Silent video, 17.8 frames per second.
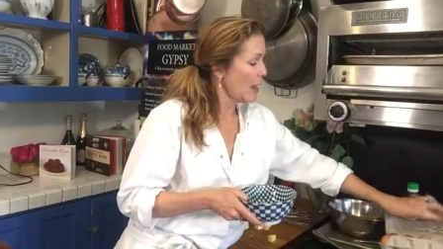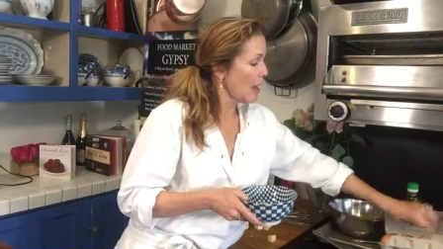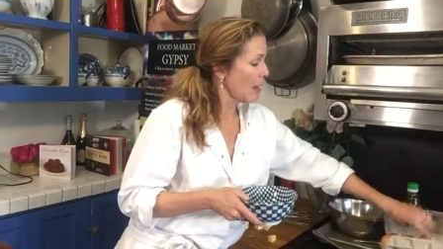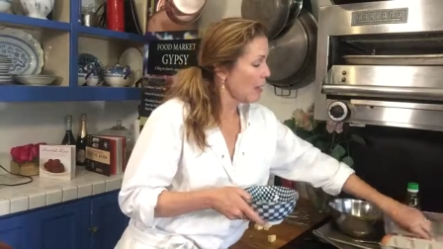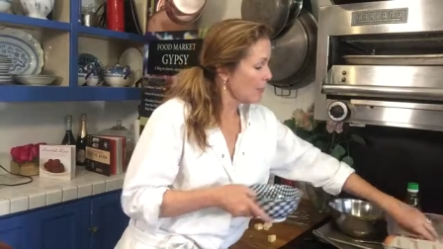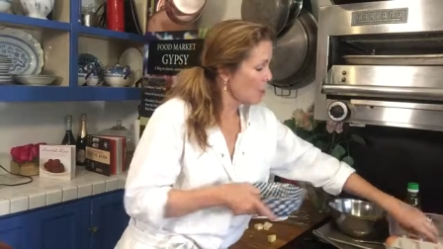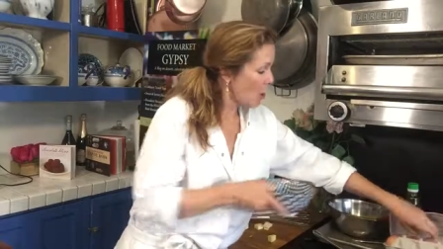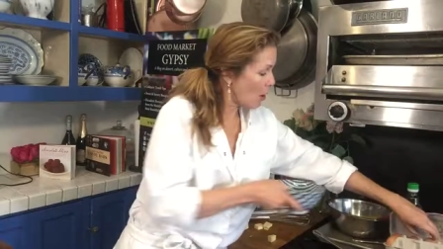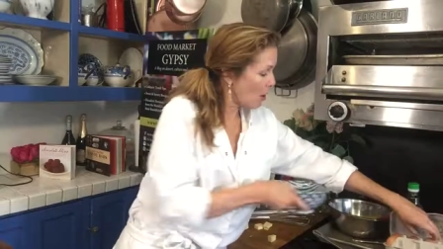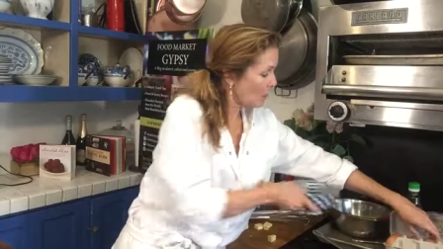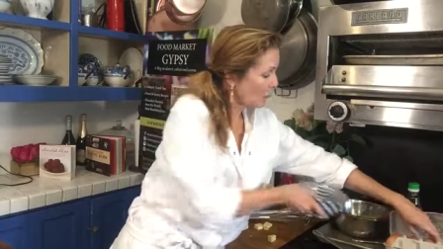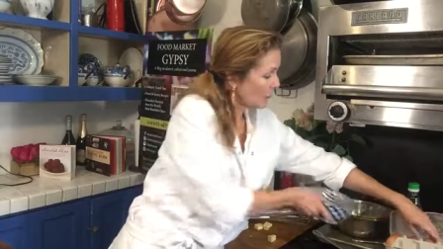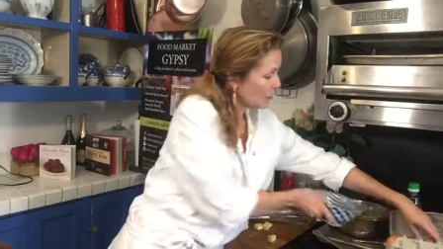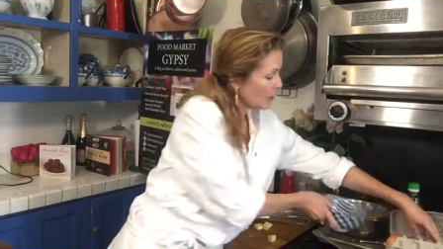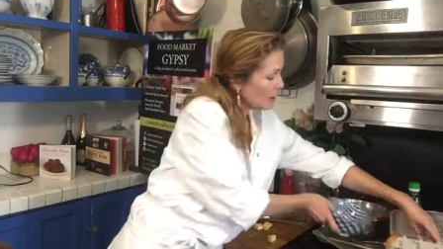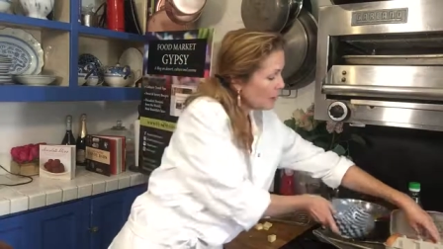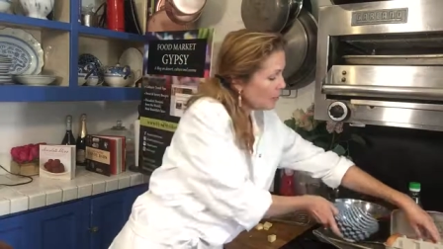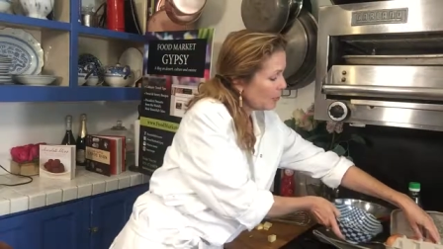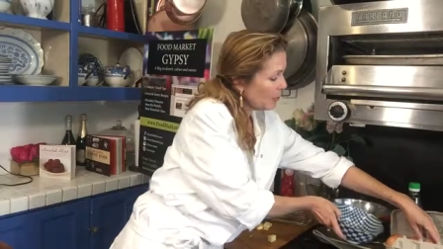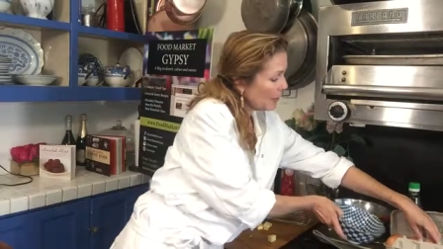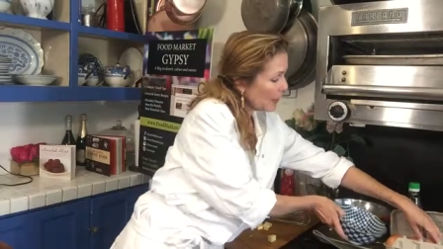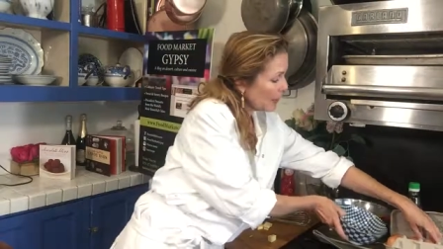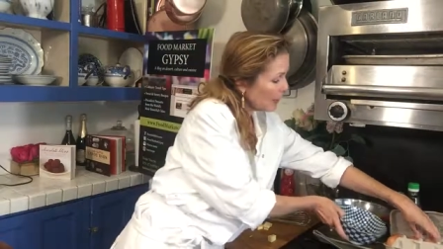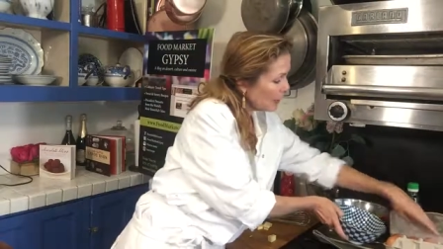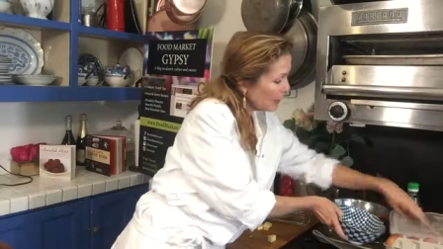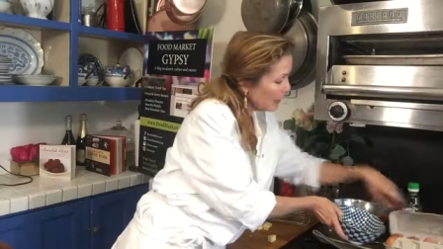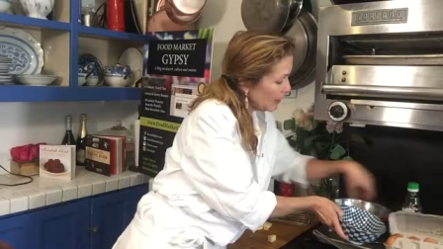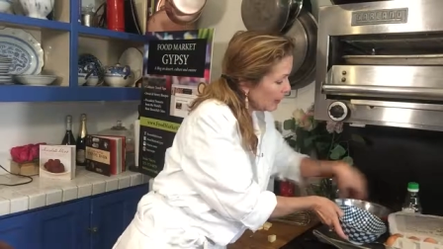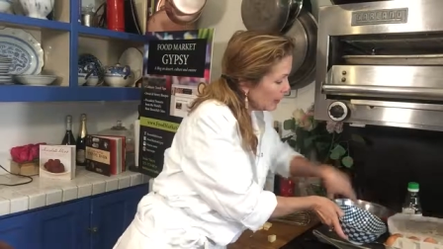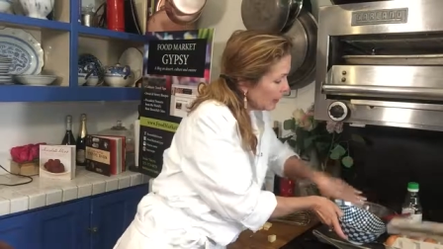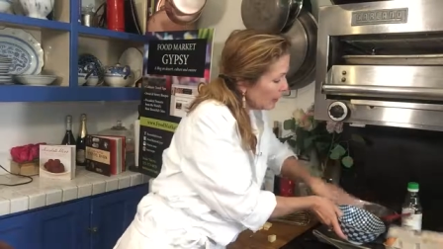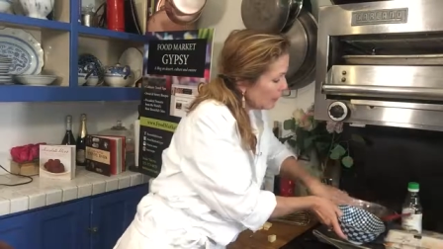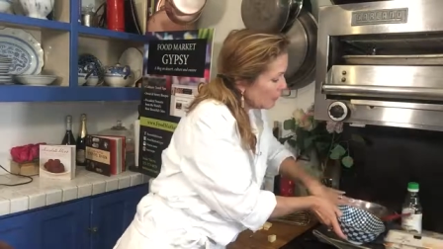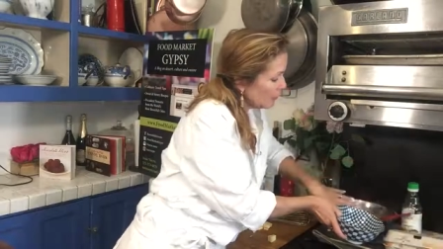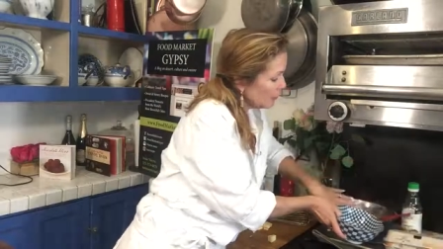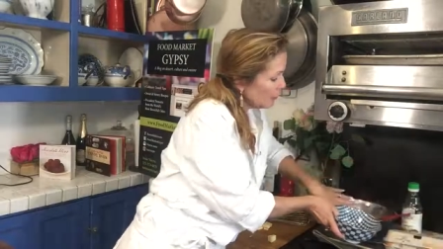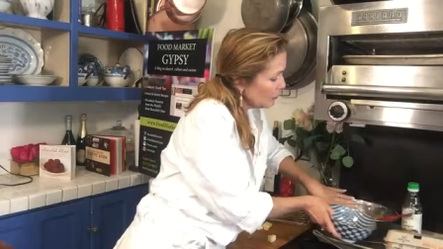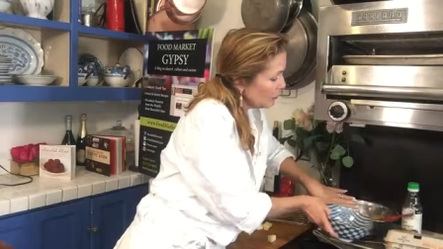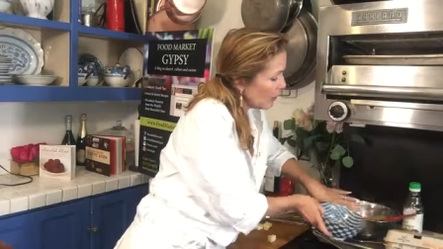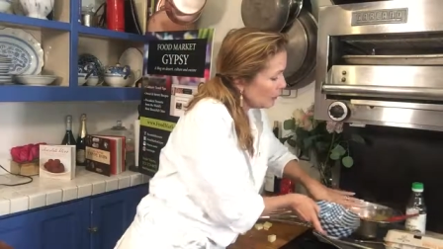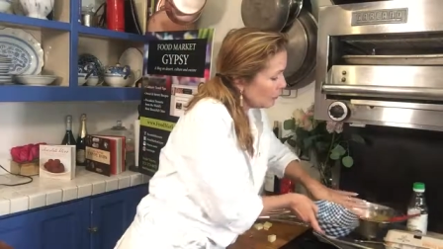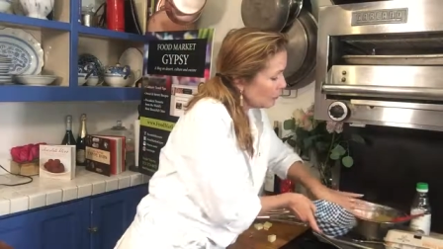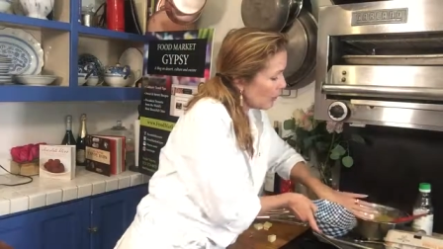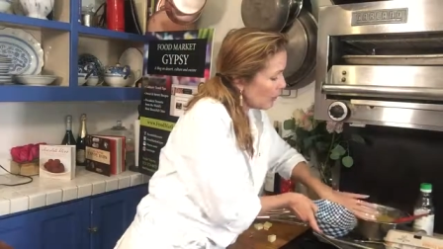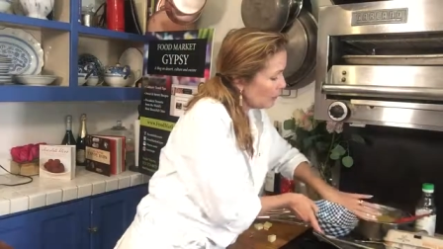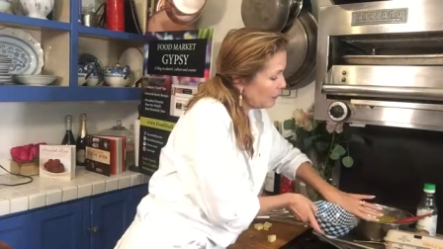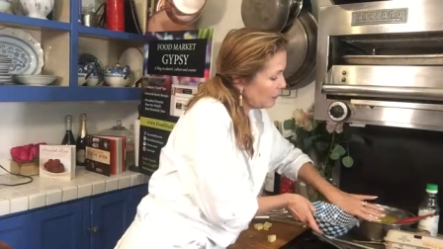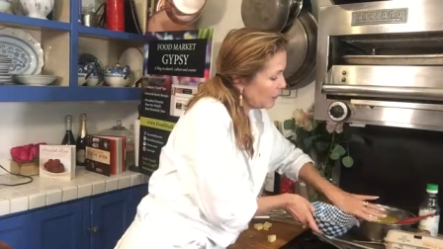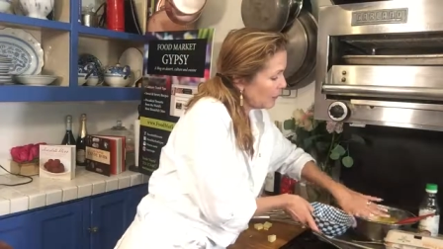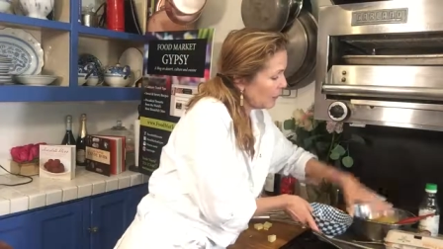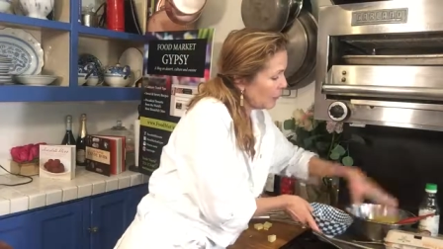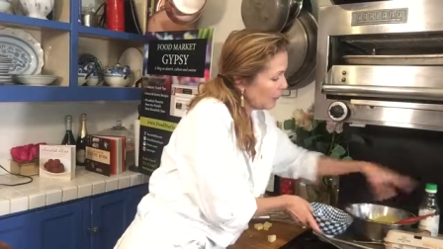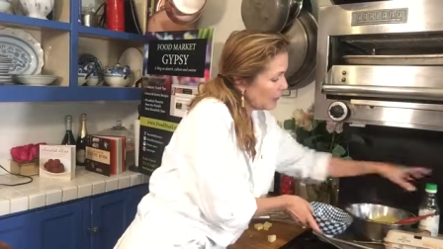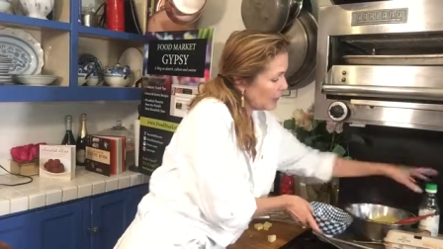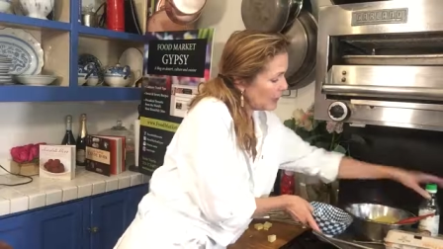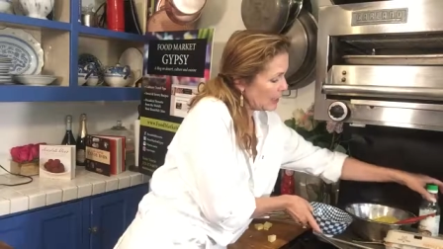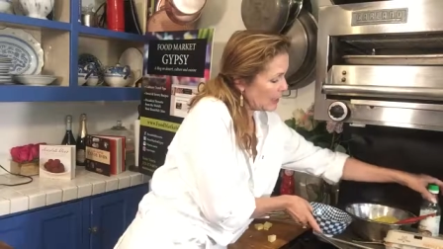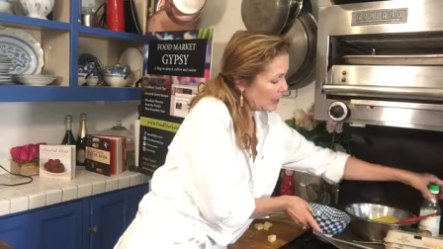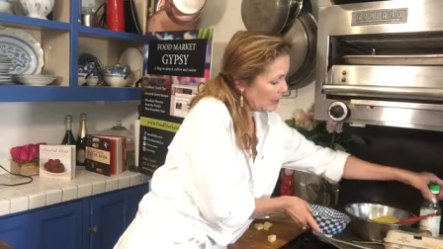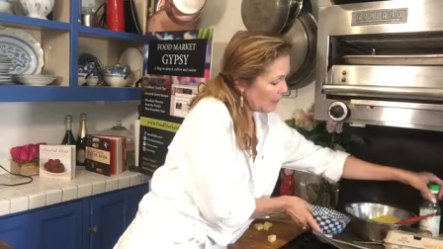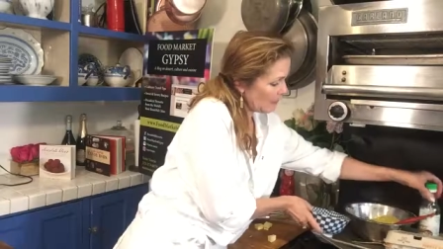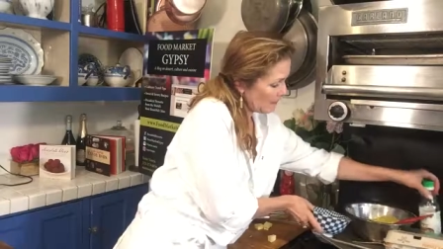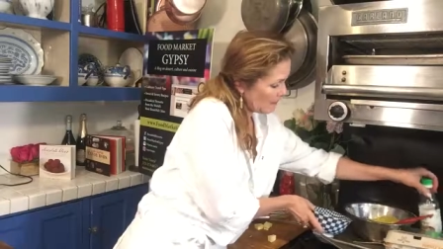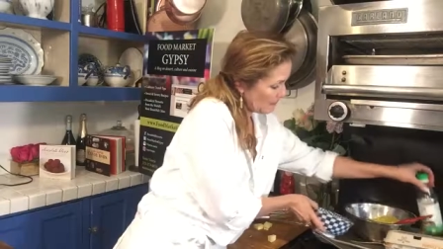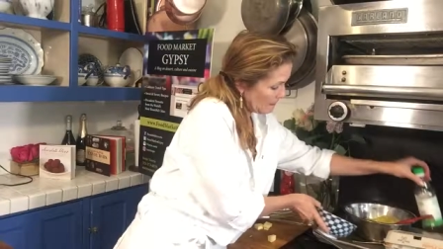And I'm also going to put a little rice wine vinegar in here.